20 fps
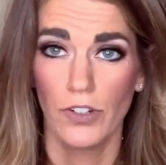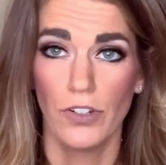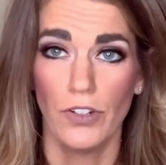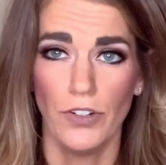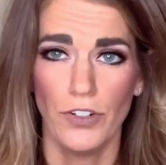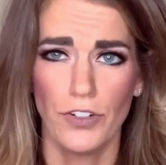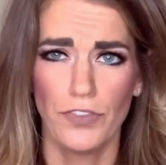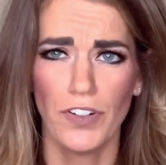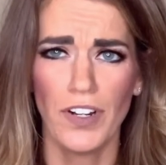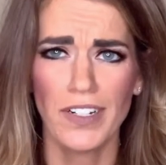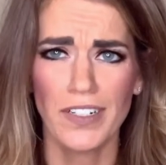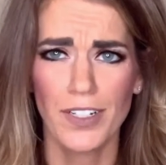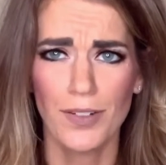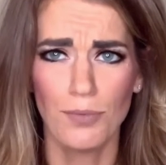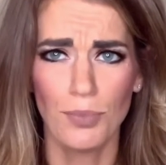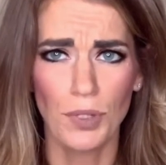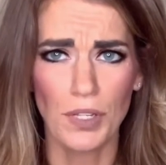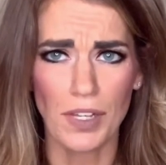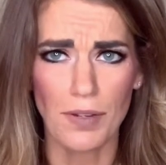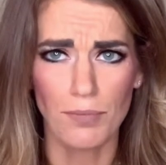Define
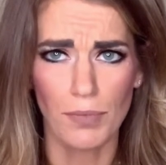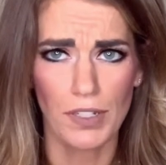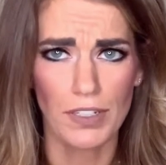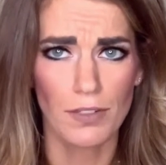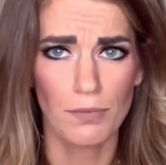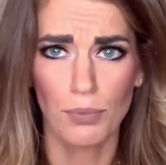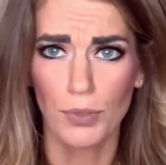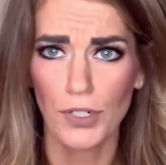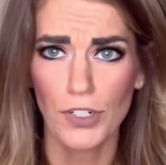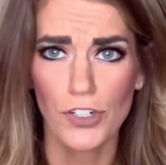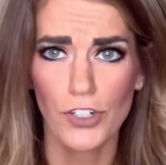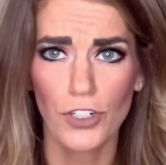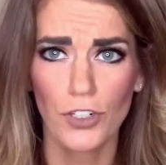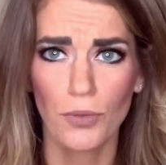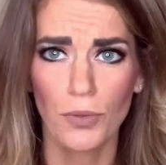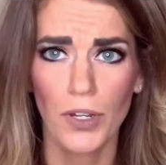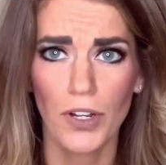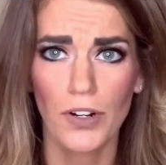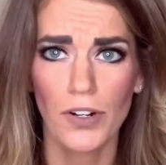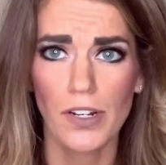complete, because I'm pretty sure
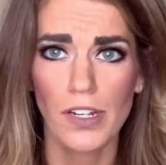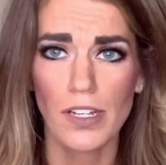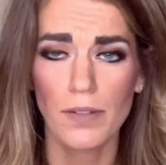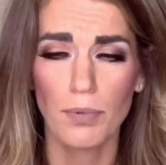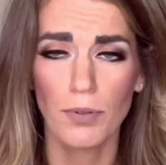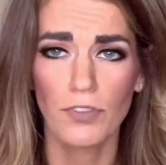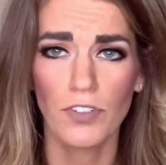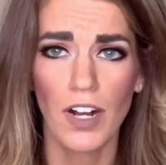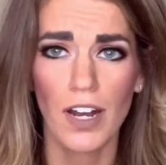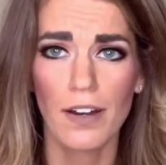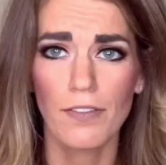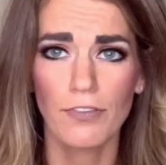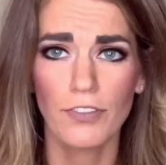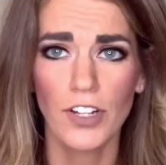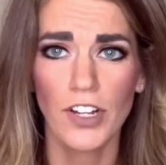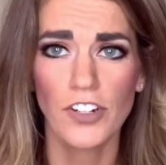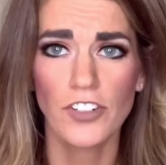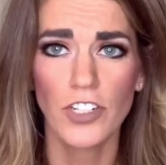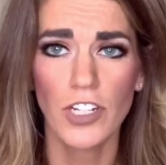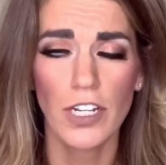we already provide a free
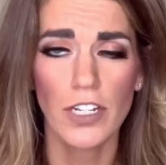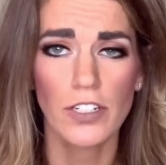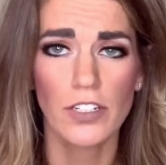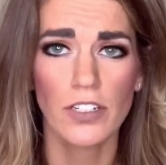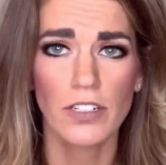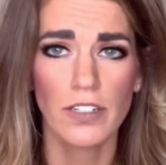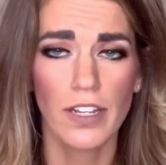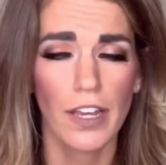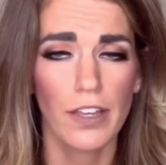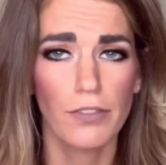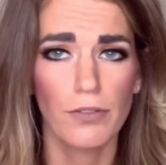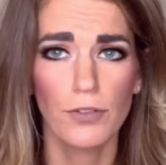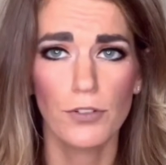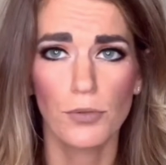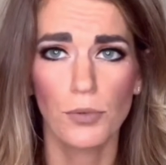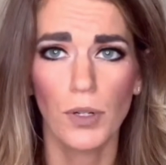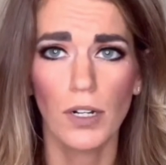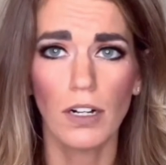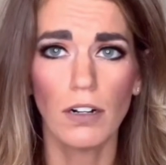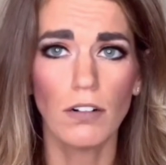education, K through
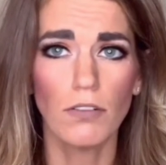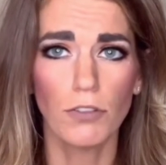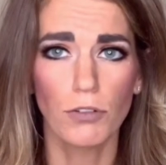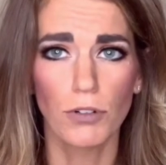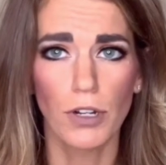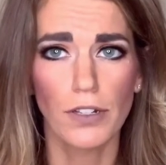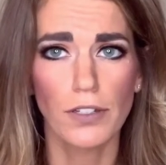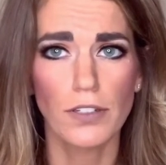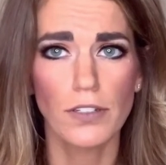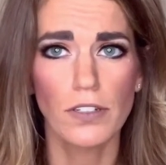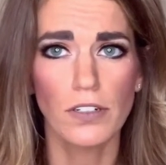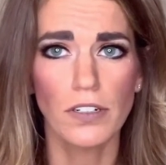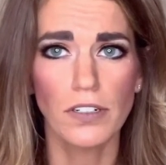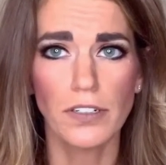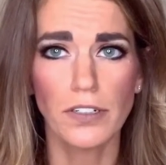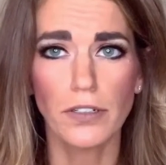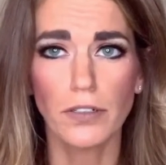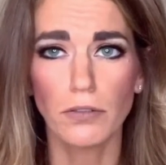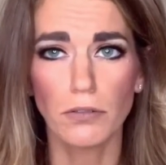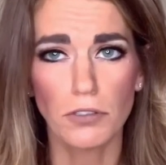12, the rest is
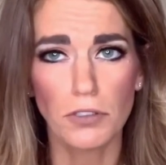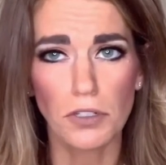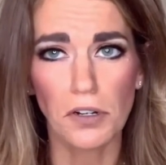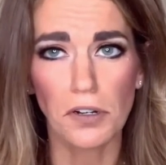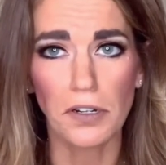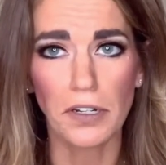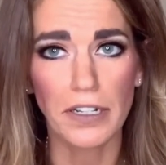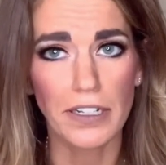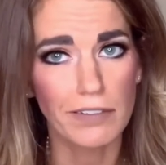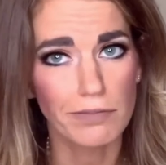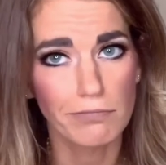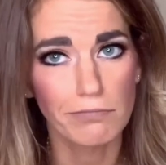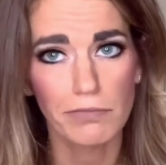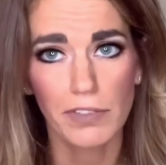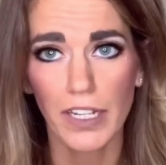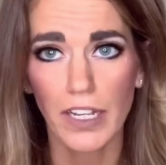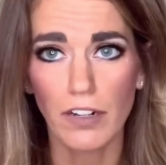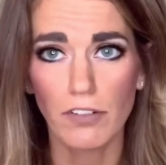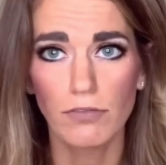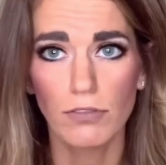on you. Sorry,
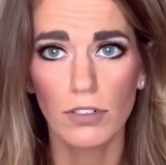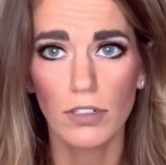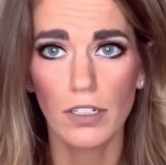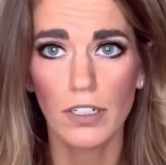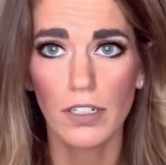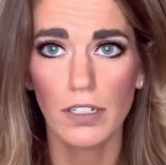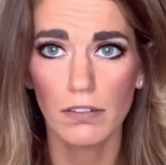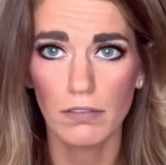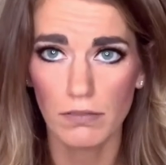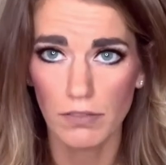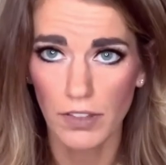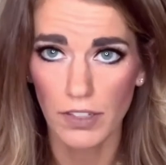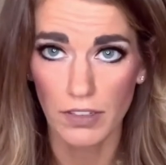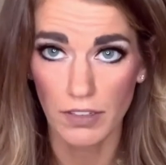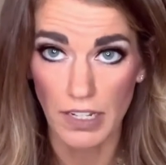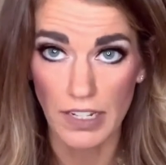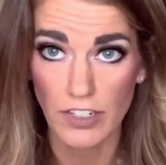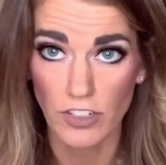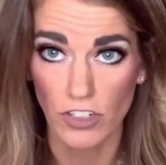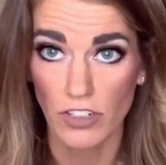can't afford it. The
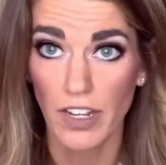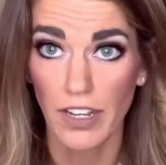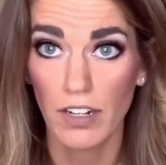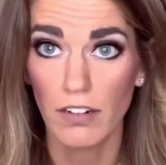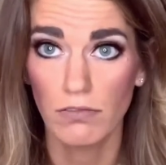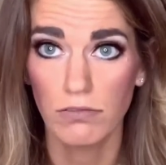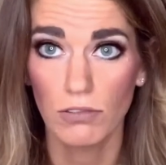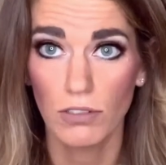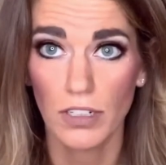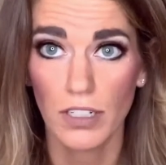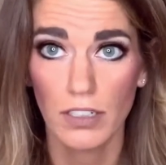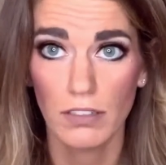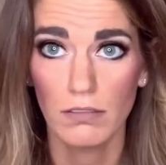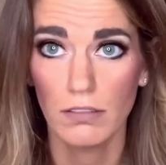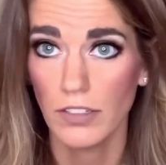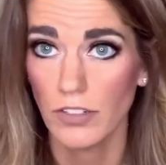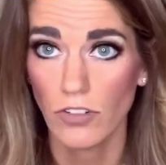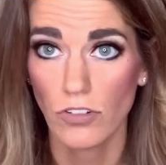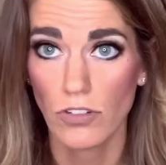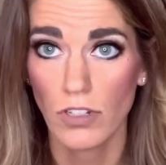nation can't afford it.
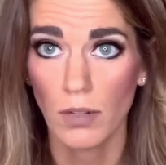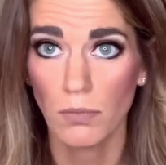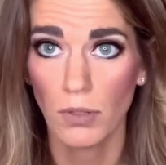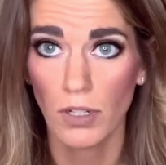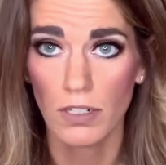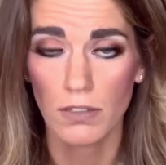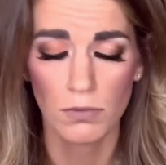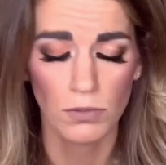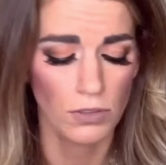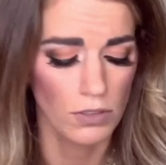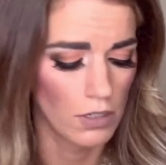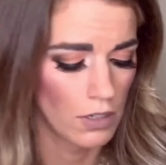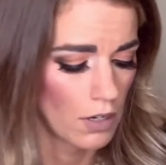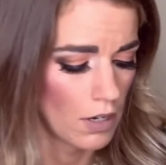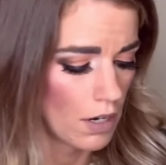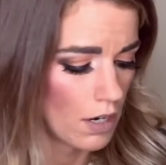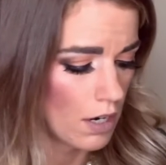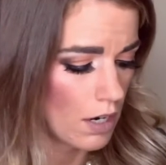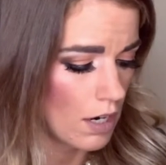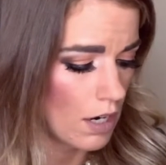It's just not possible.
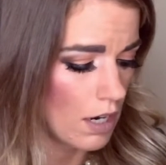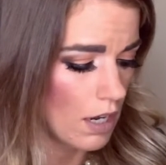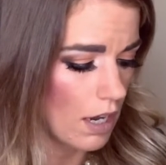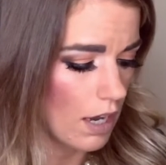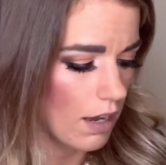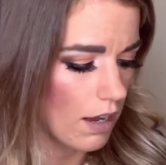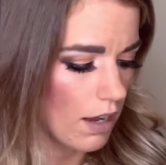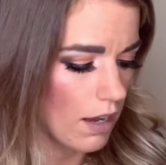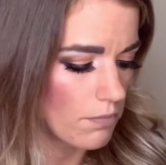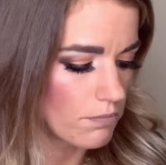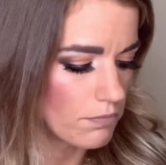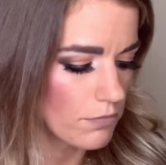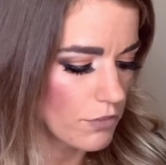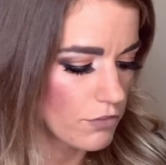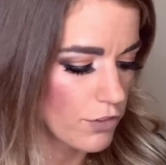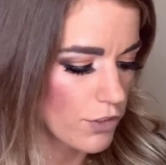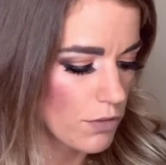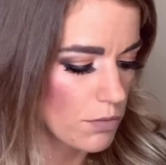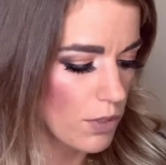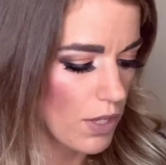
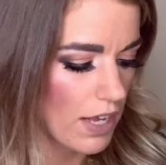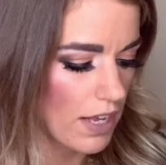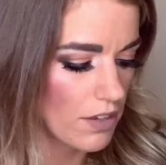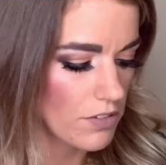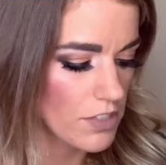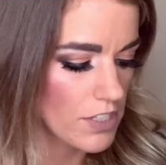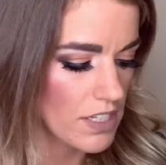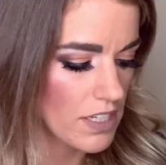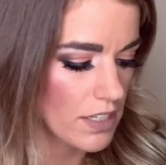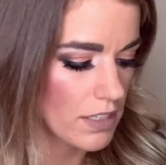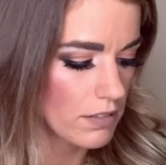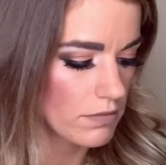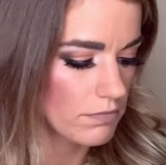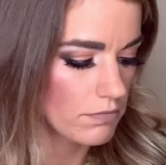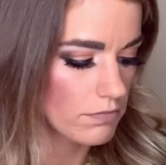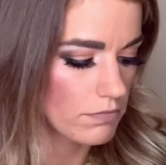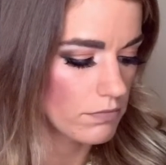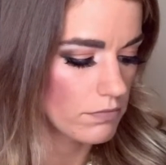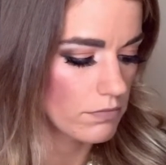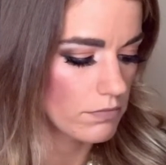Affordable housing,
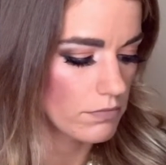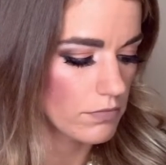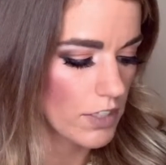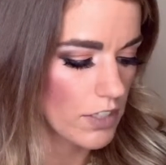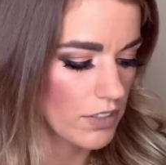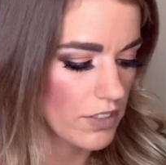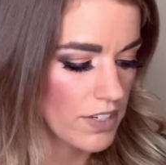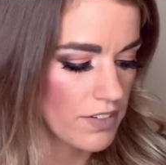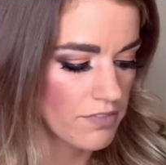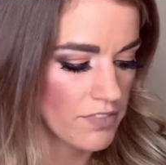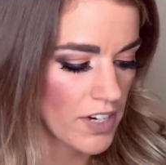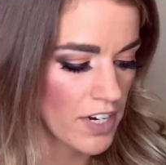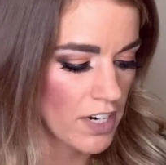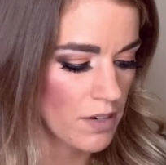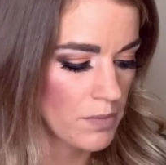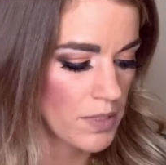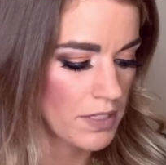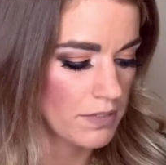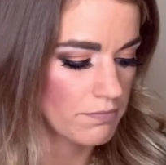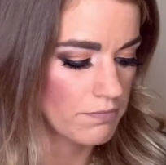clean
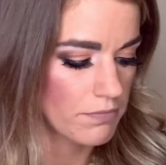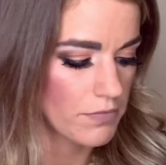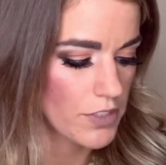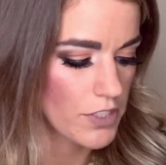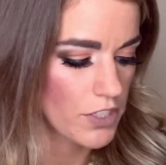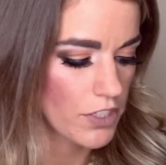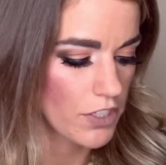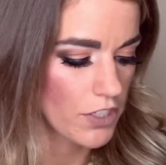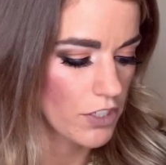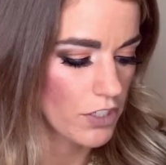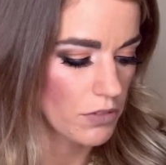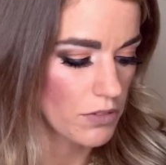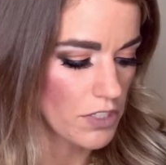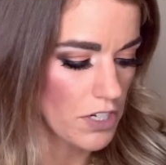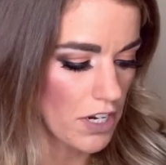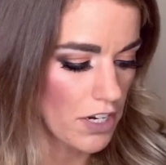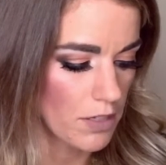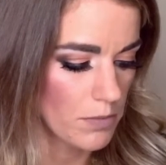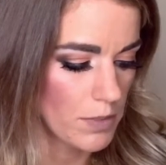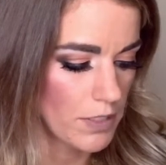environment, secure
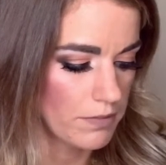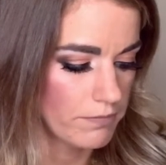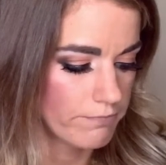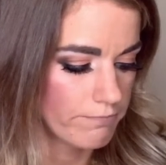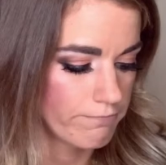retirement.